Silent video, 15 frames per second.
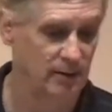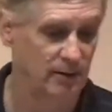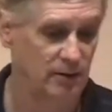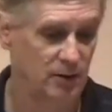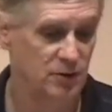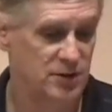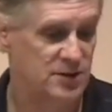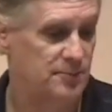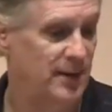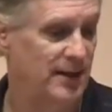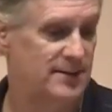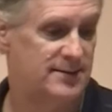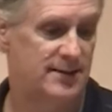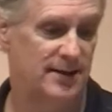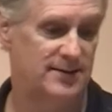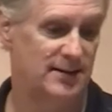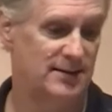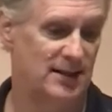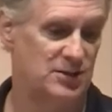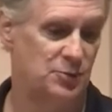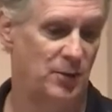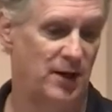Lewis Smedes says it
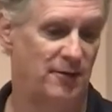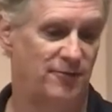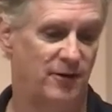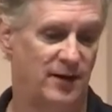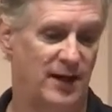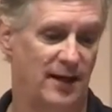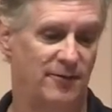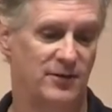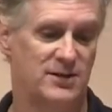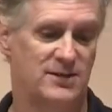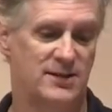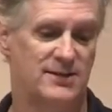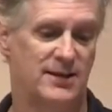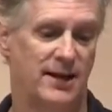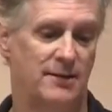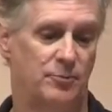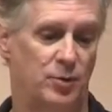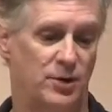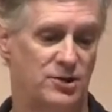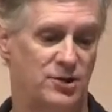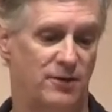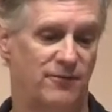this way to forgive is to set a
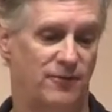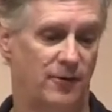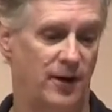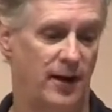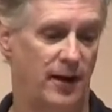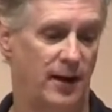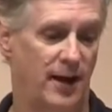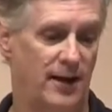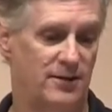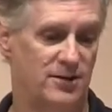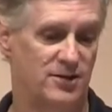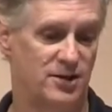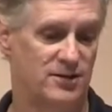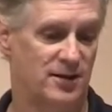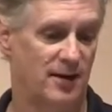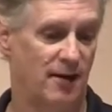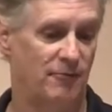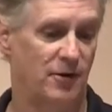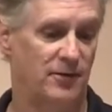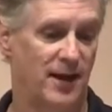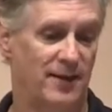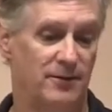prisoner free and to
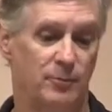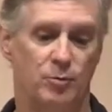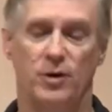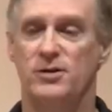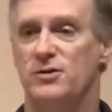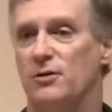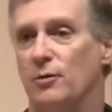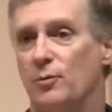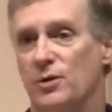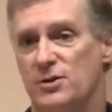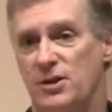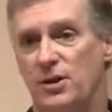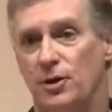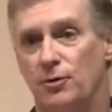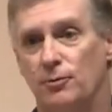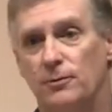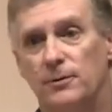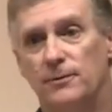discover that the prisoner was you.